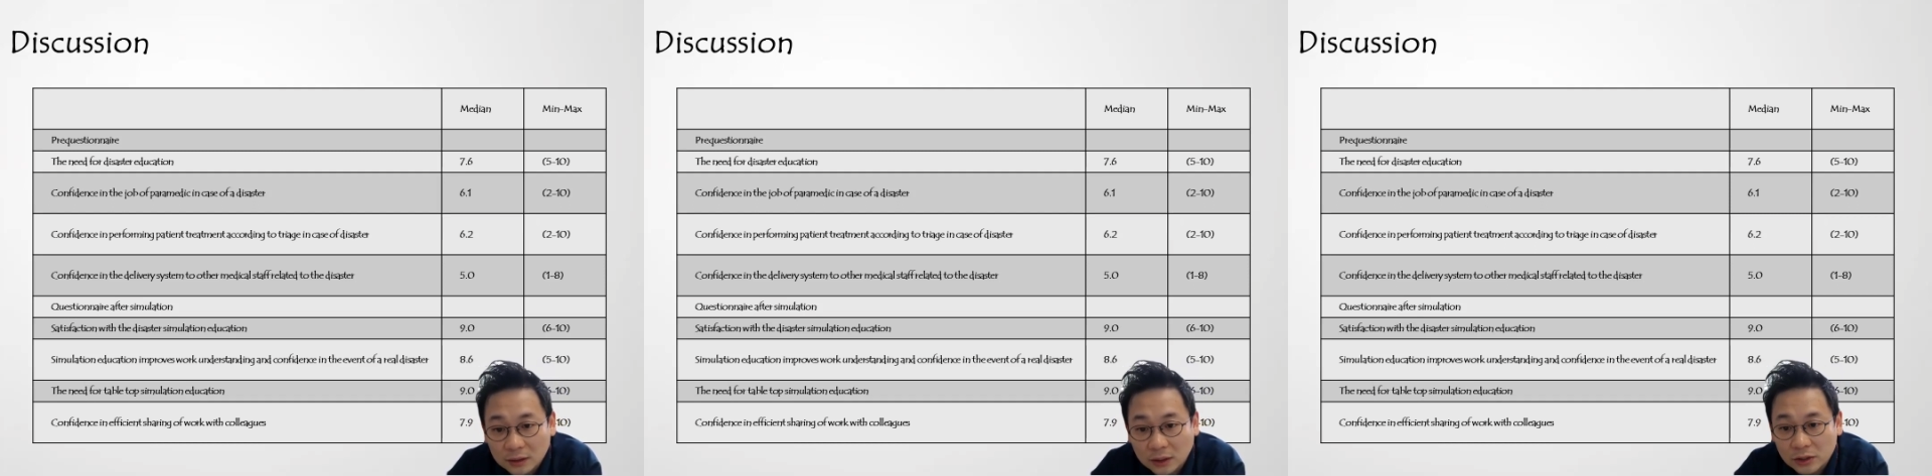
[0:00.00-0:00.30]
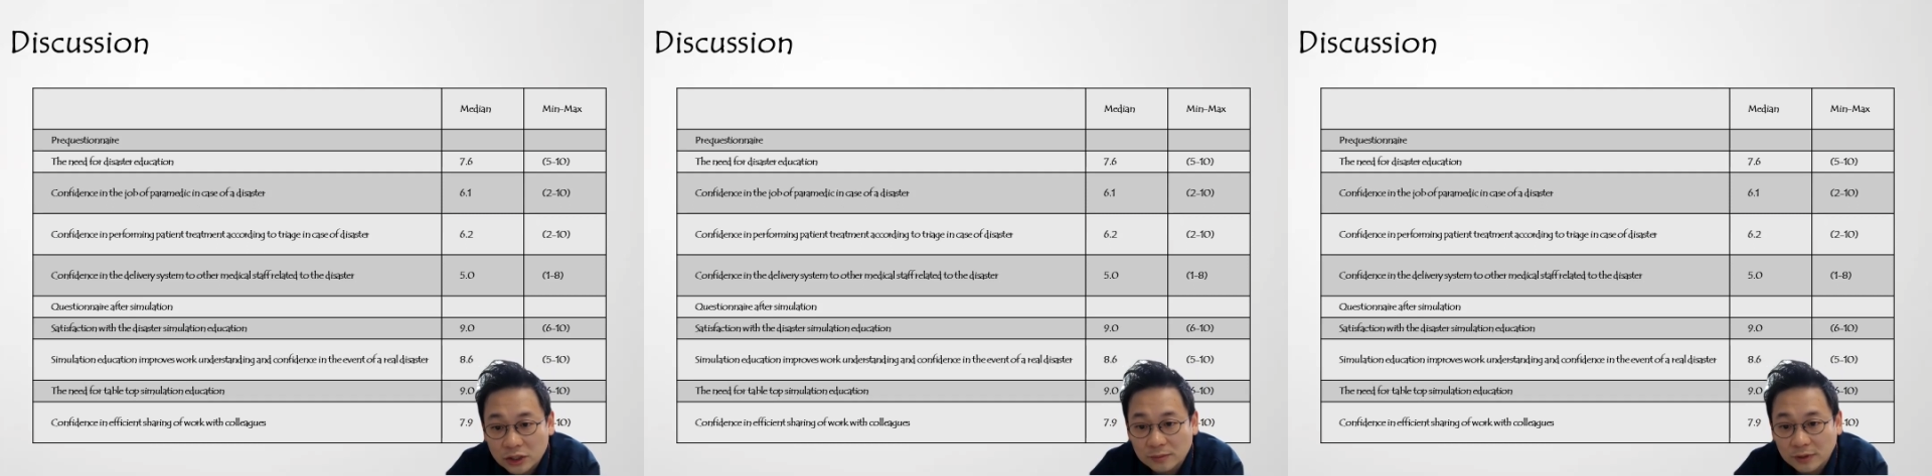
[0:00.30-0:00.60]

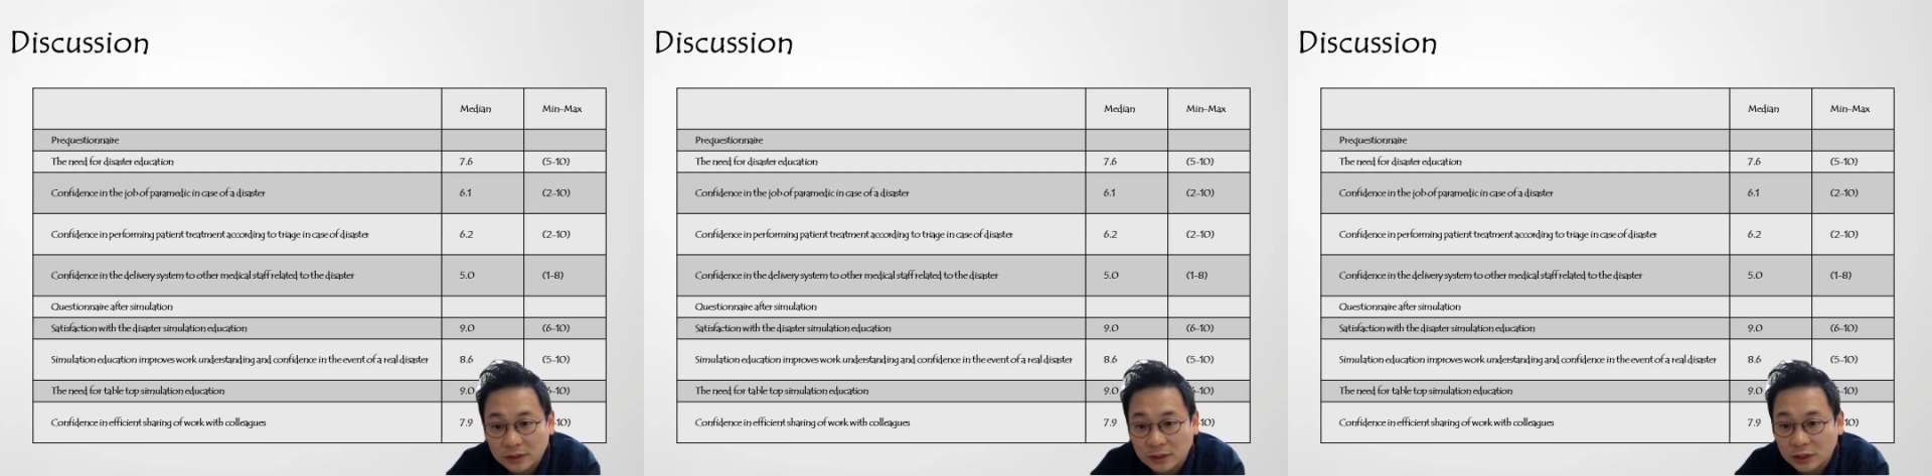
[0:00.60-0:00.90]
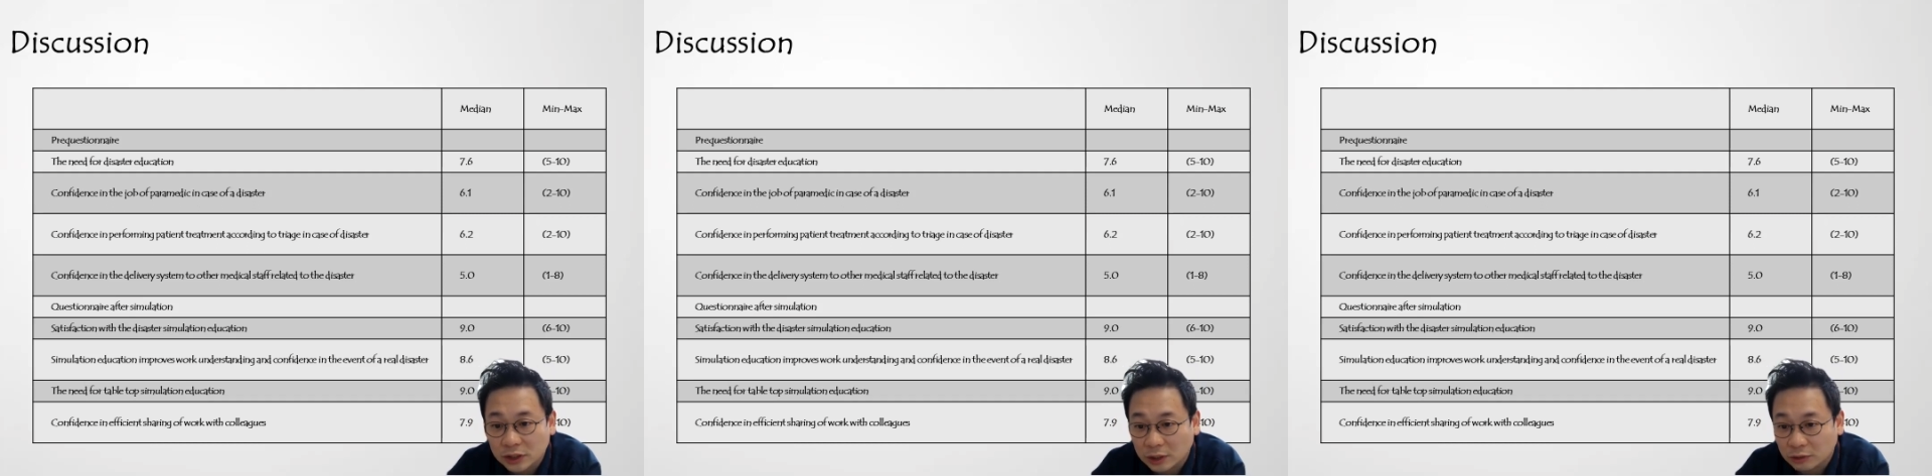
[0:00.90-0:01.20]
the simulation
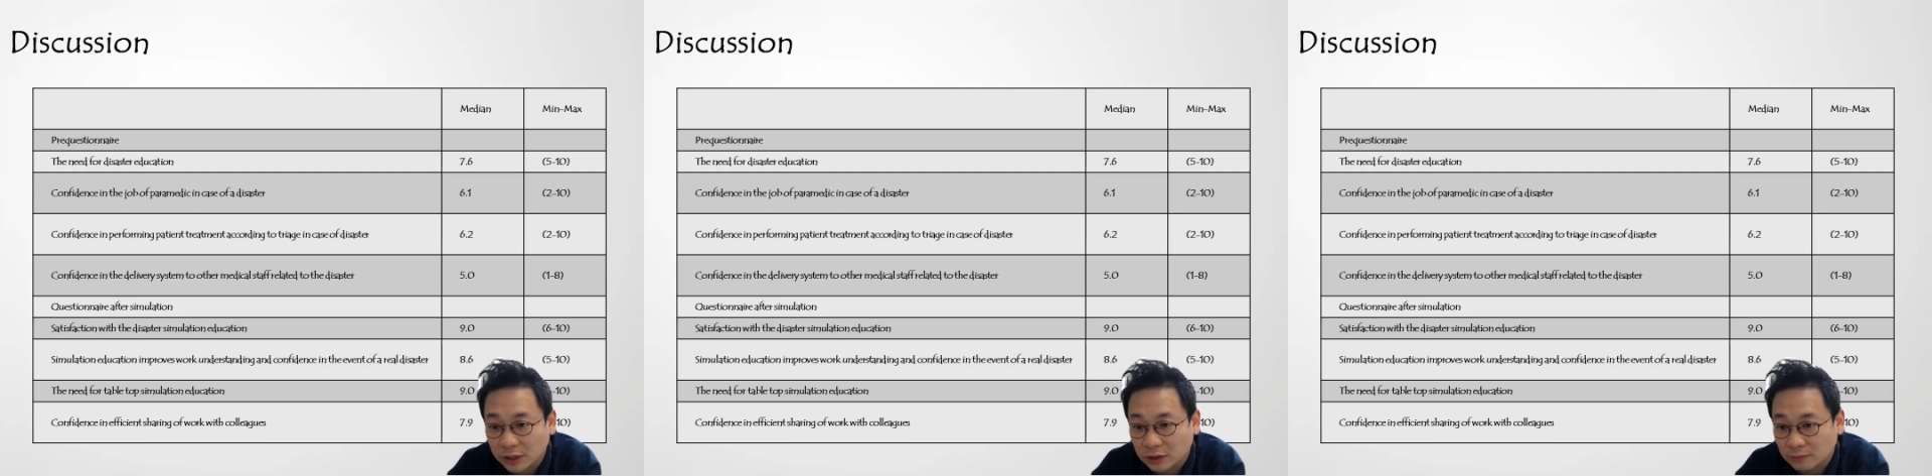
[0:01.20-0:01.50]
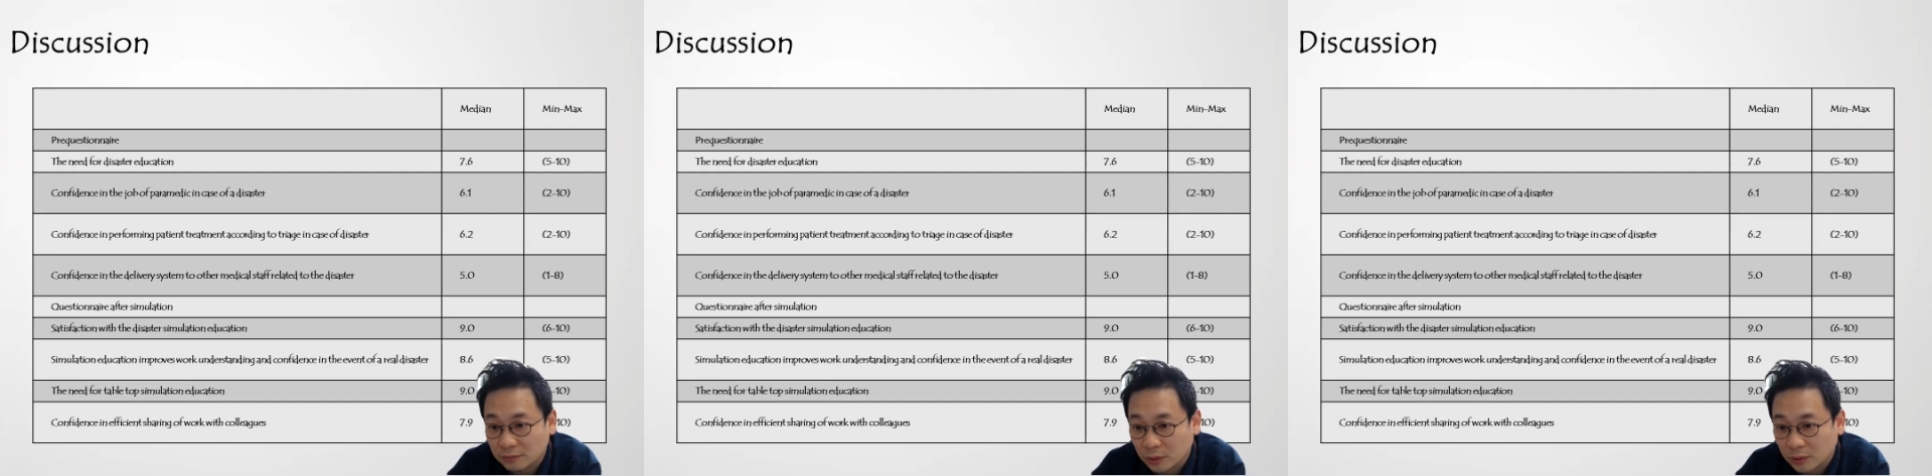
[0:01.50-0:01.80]

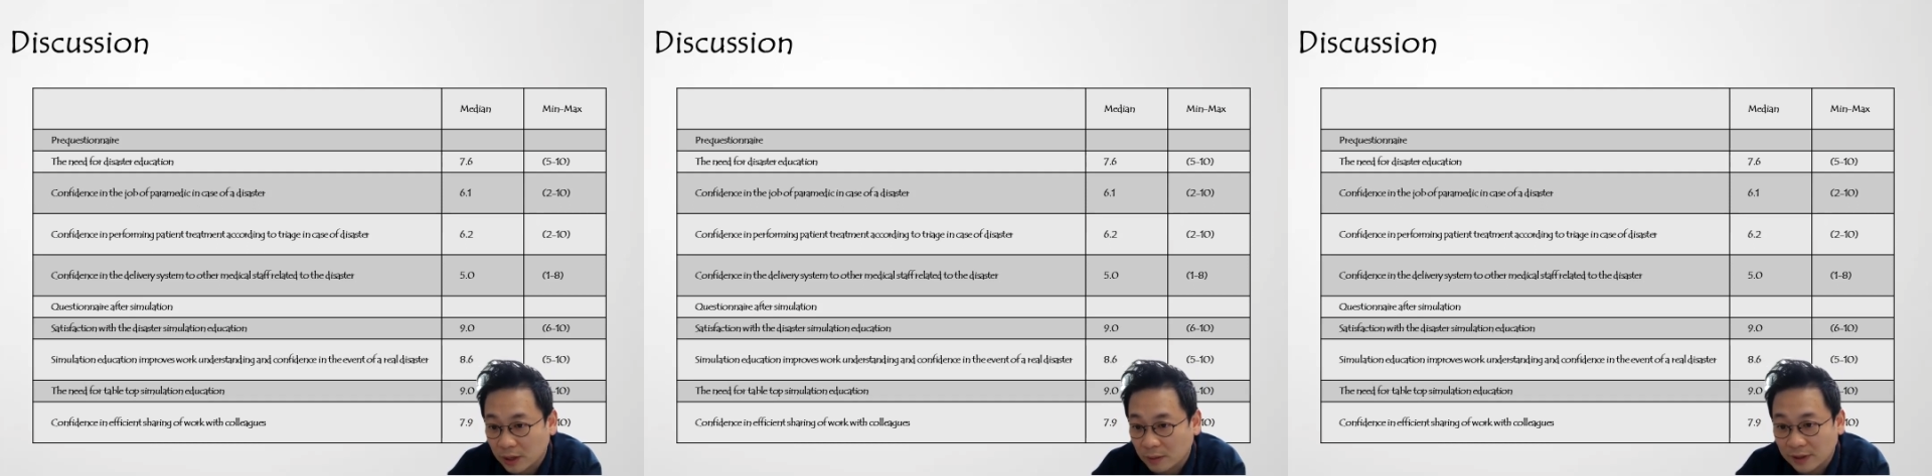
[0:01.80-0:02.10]
education program